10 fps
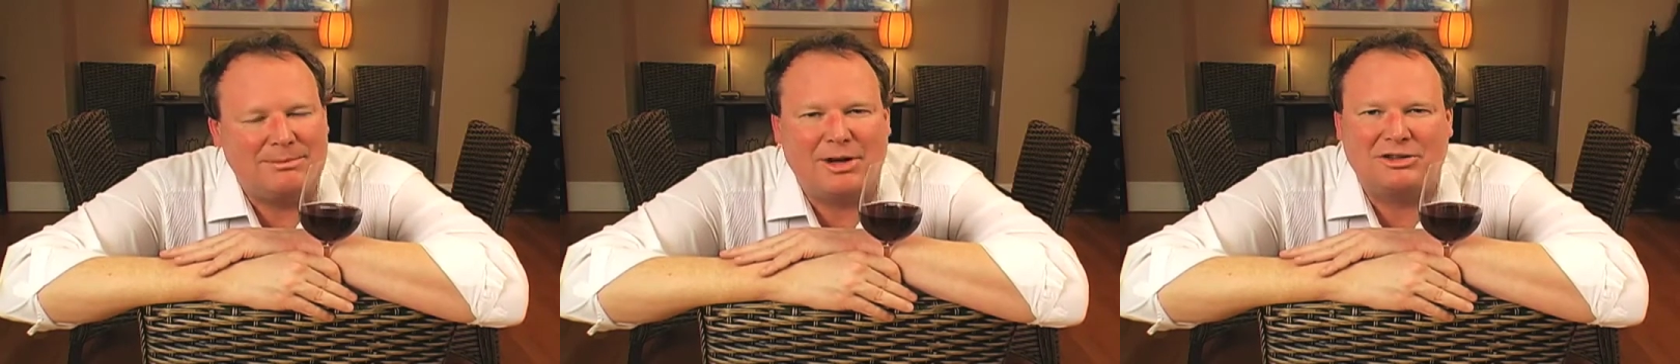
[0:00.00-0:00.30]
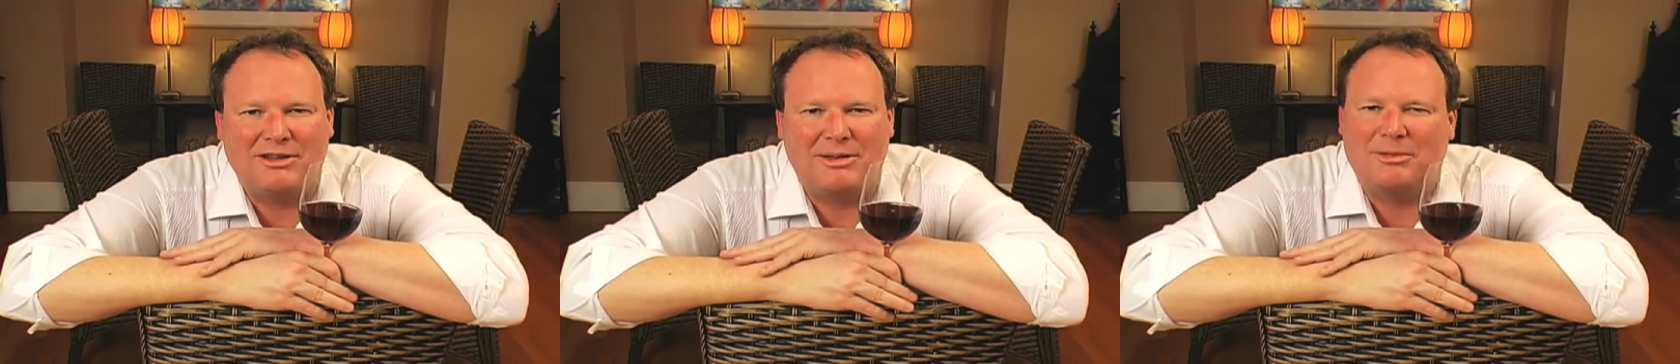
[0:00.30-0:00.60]

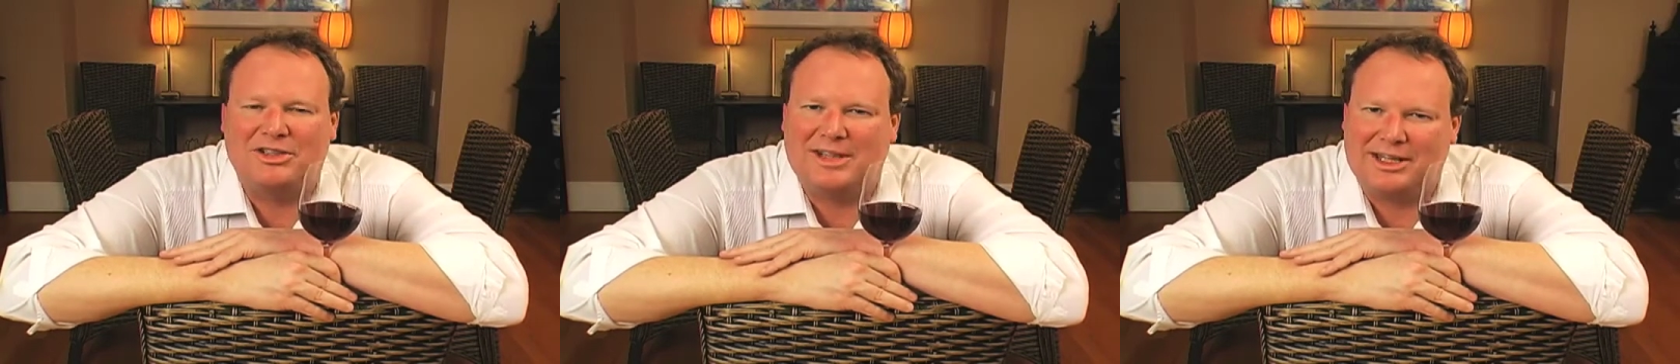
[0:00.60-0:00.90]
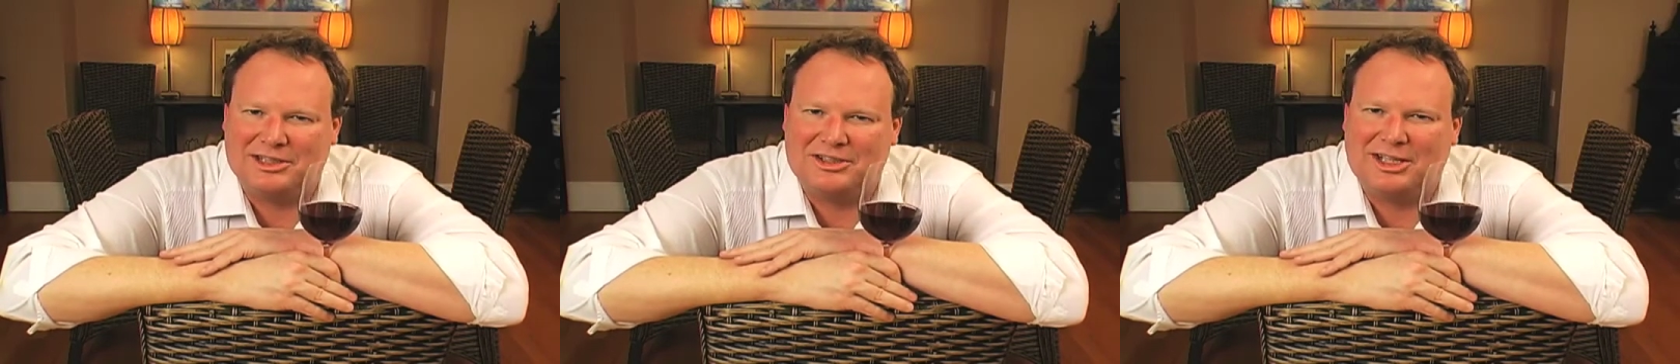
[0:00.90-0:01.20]
Most of them are
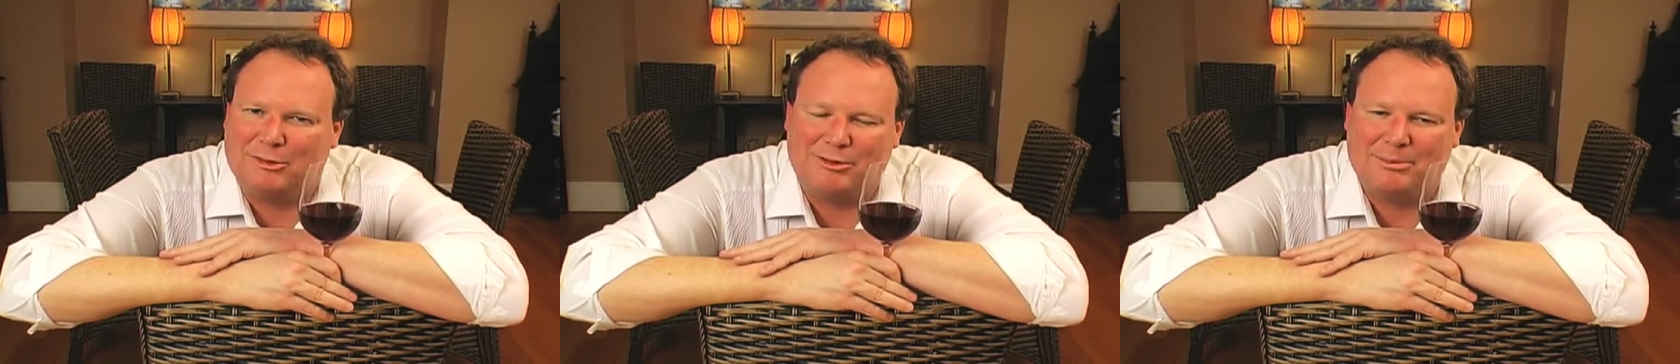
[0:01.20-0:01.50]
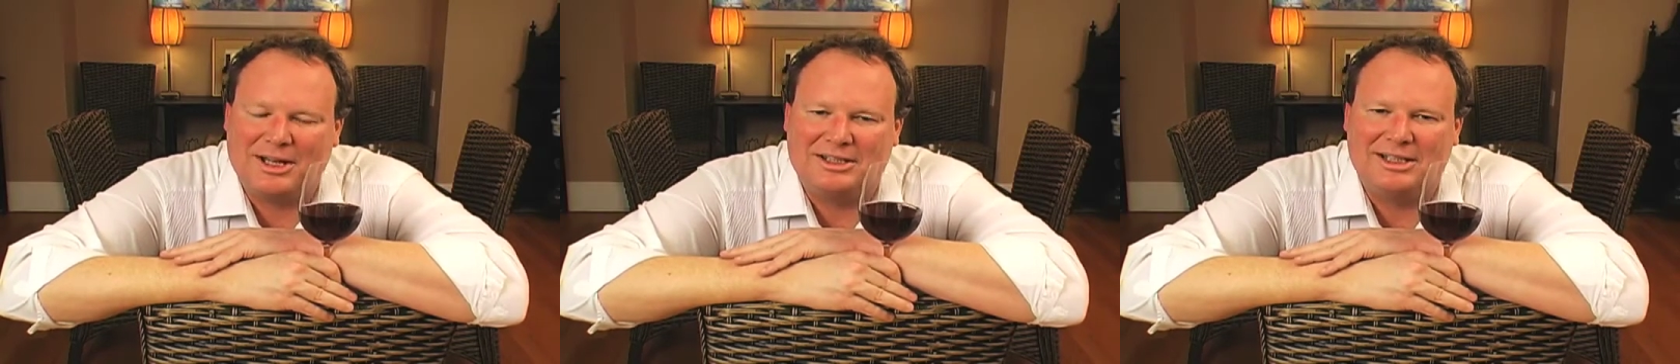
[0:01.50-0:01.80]
stainless steel
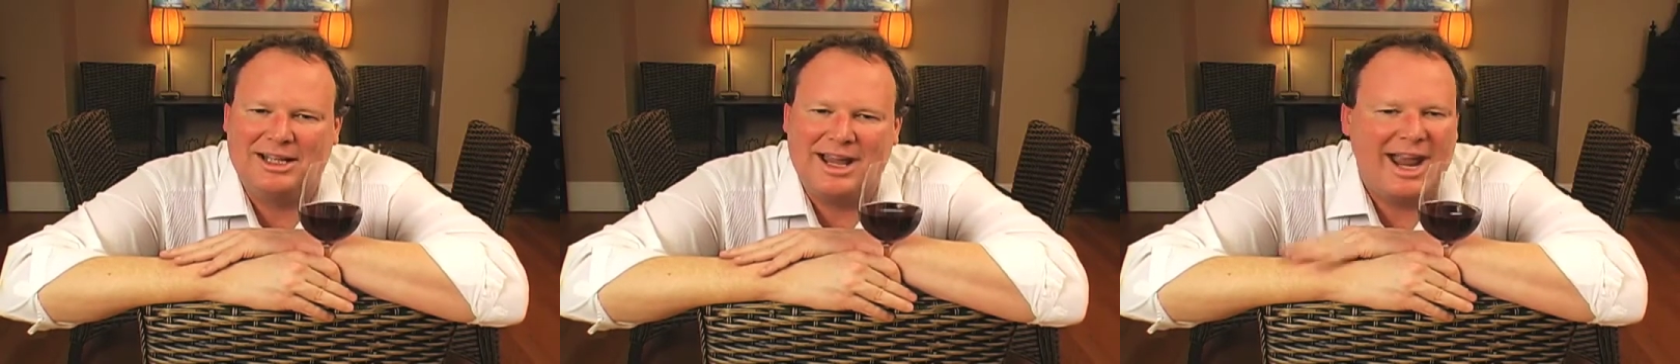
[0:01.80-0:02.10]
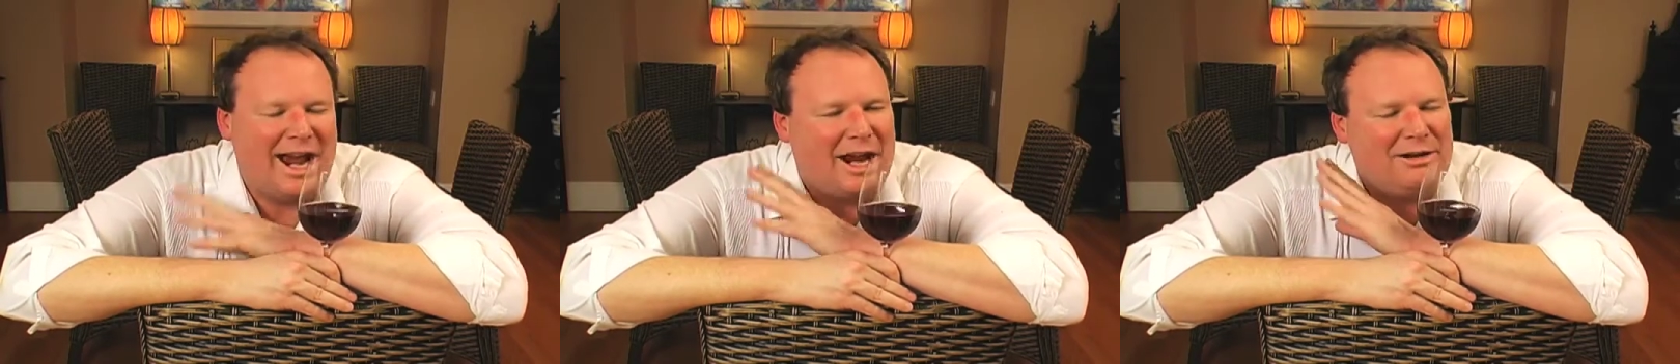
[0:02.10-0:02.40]
fermented,
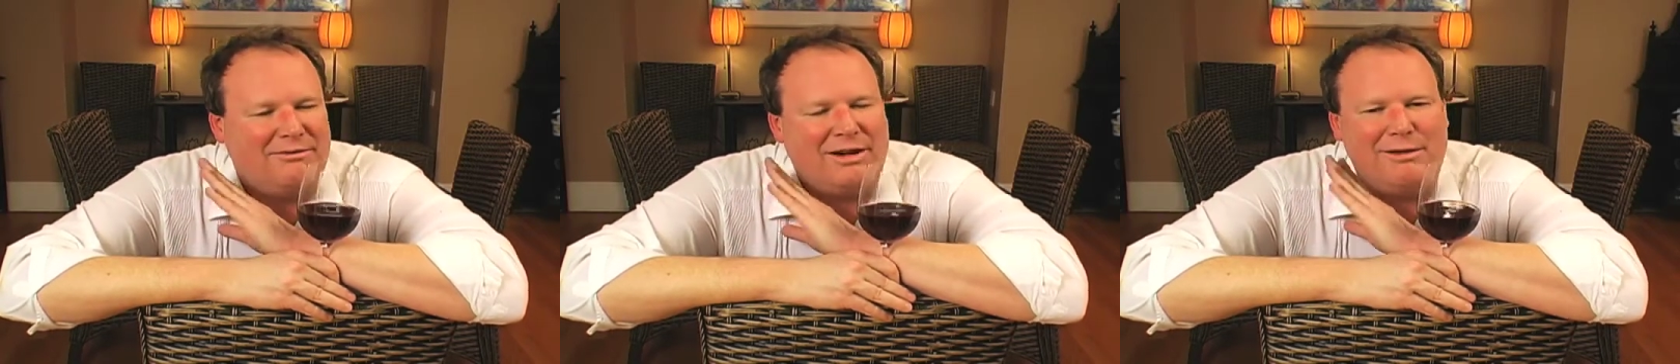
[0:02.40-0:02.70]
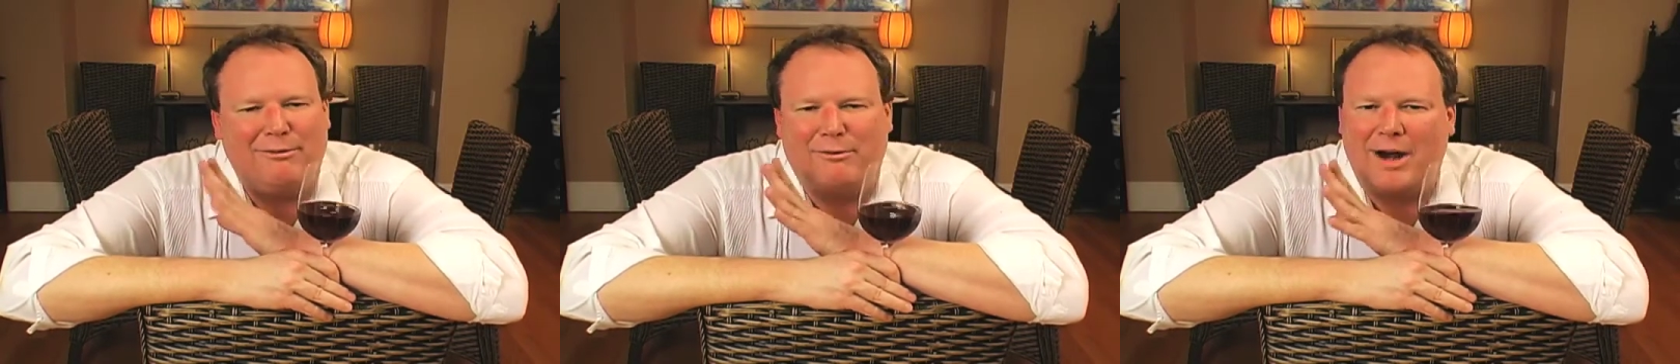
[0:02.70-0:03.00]
and they're very
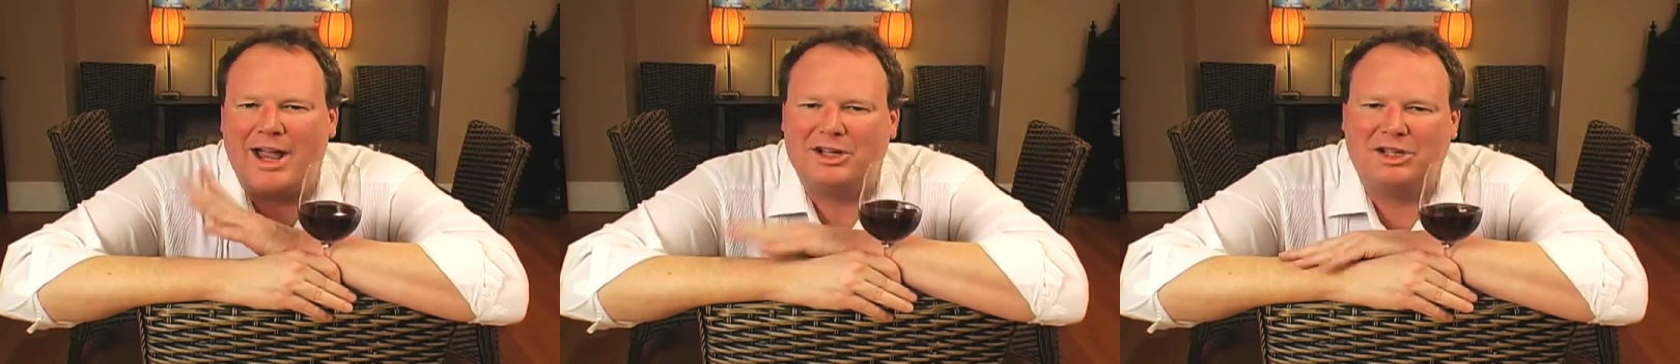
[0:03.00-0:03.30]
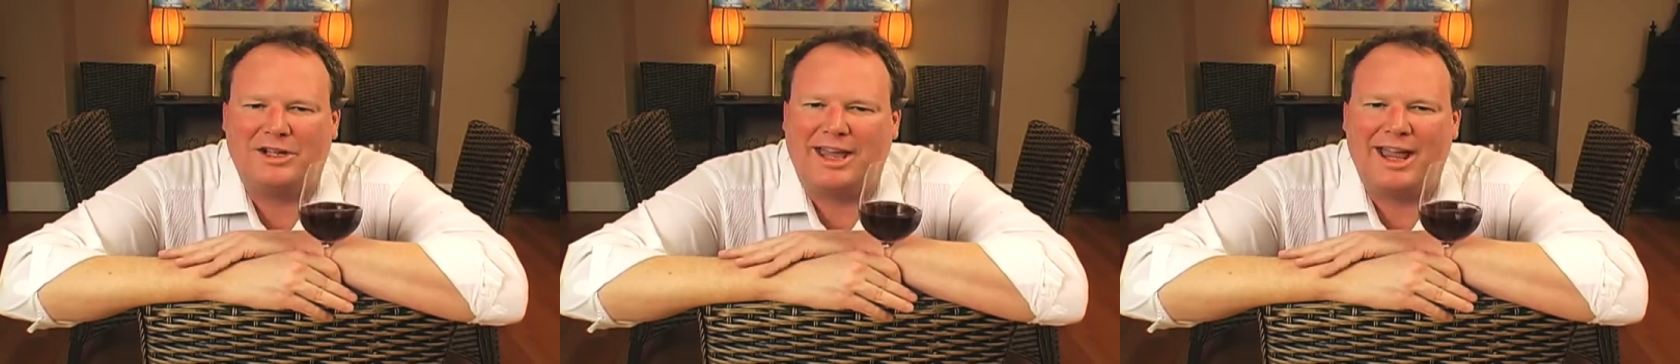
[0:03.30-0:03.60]

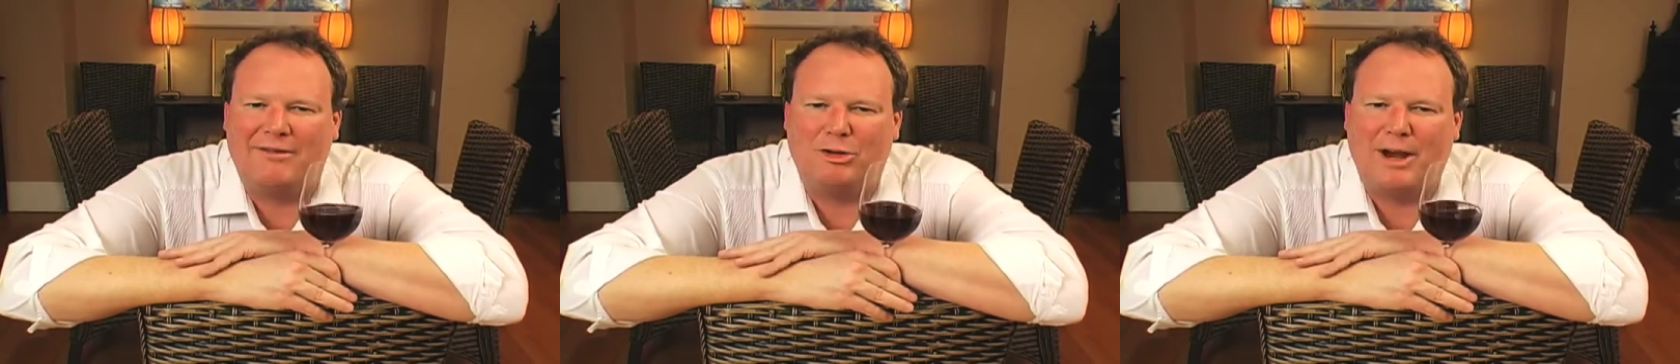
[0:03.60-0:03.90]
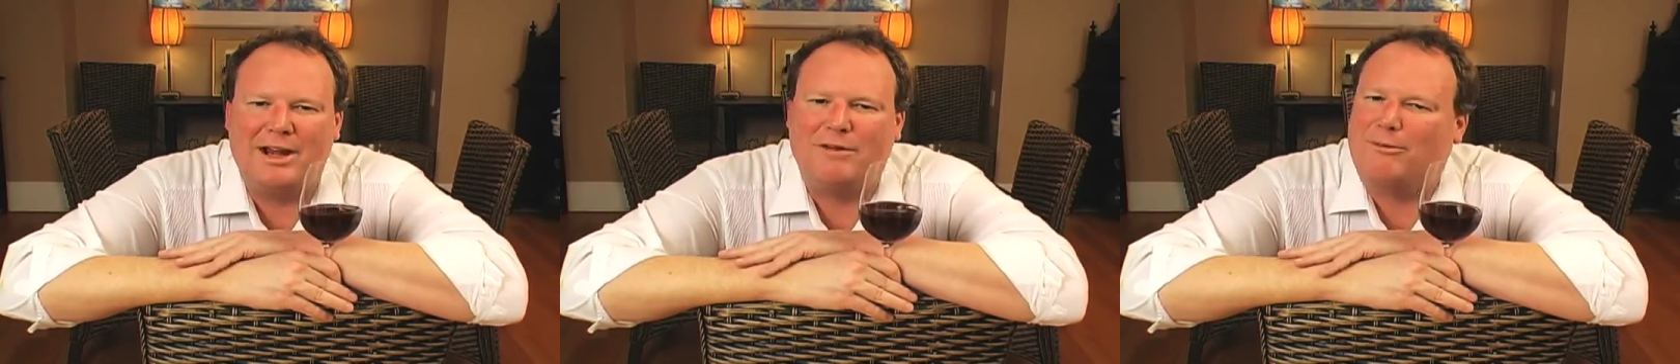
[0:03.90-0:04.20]
fresh, and they have
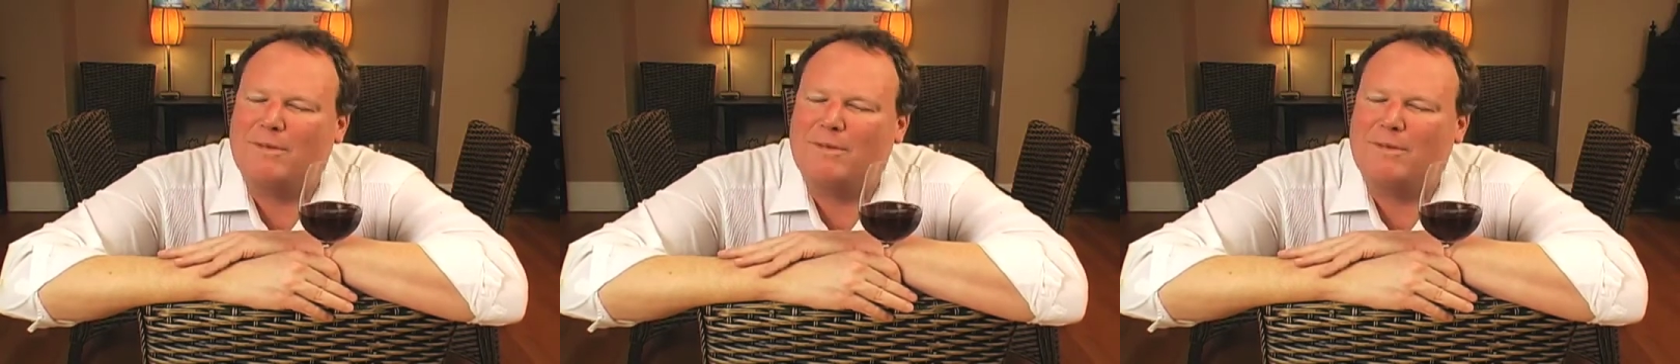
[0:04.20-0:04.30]
great